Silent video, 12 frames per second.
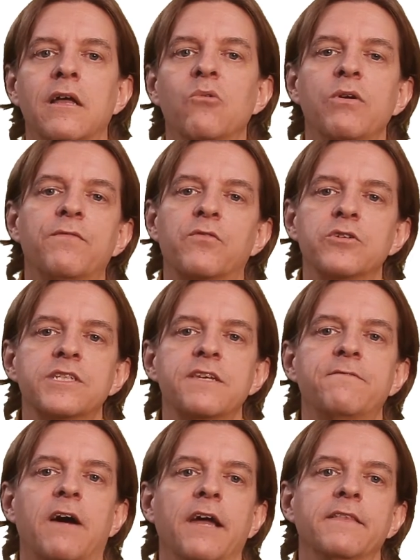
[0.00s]
We first
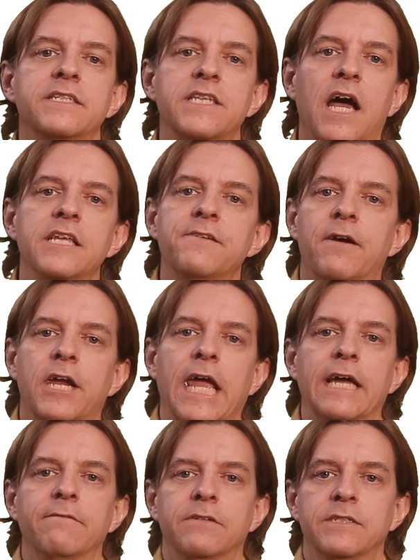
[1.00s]
define the size of our
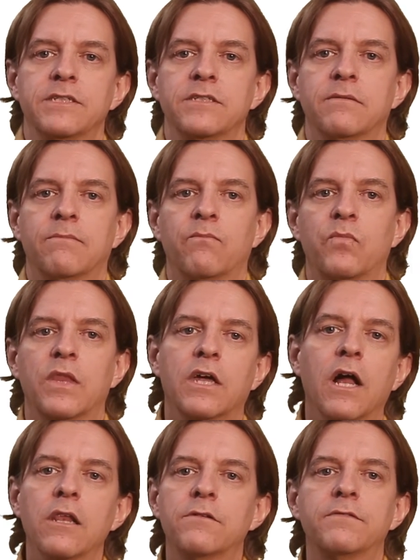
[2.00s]
canvas, the
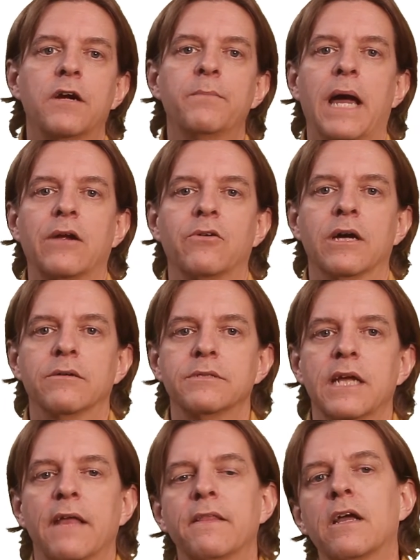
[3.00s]
color of our background,
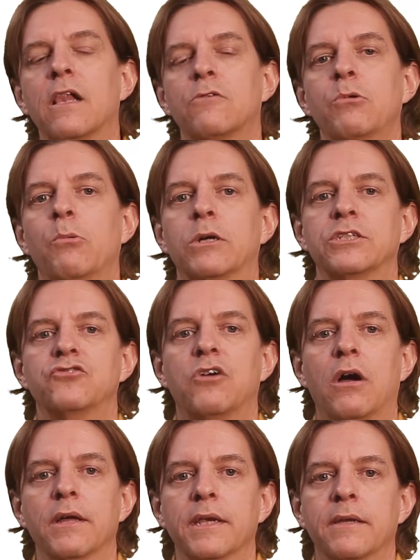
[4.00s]
and the color we want to
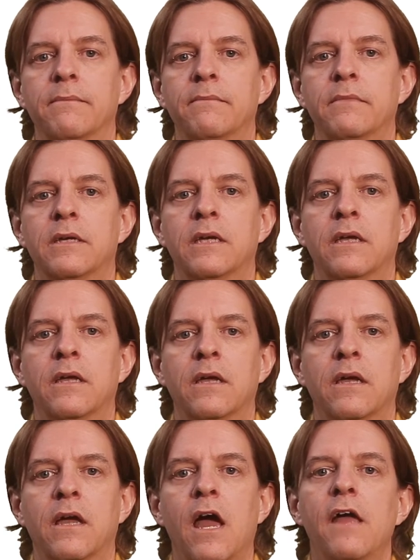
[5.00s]
draw in.
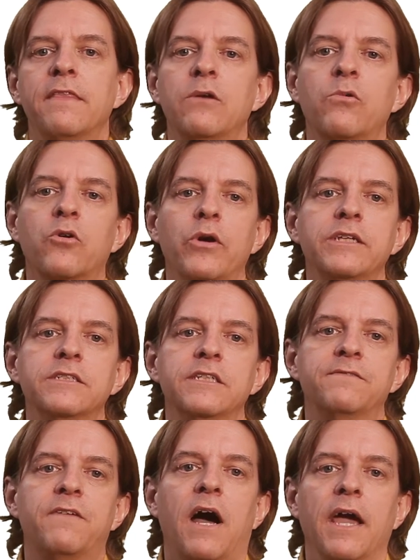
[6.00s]
Then we're going to
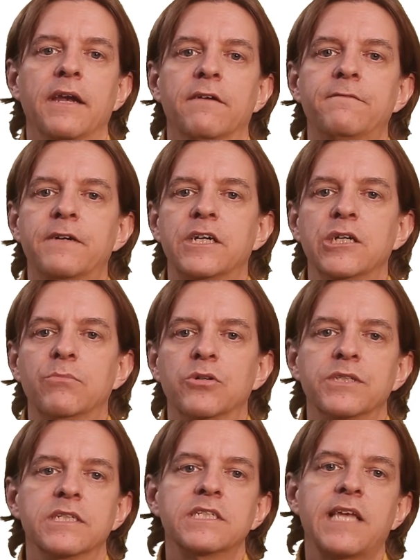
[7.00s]
define a variable
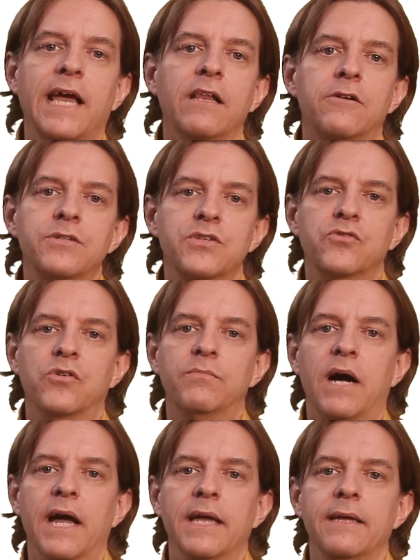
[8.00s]
to scale our circle
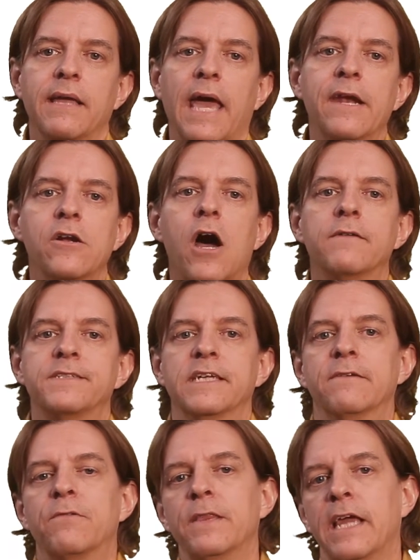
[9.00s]
by and an
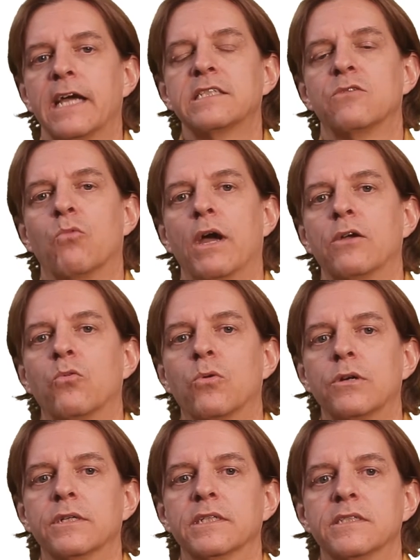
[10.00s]
offset for the x and y
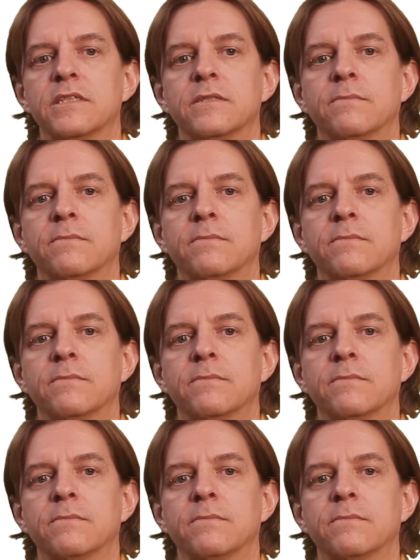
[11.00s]
coordinates.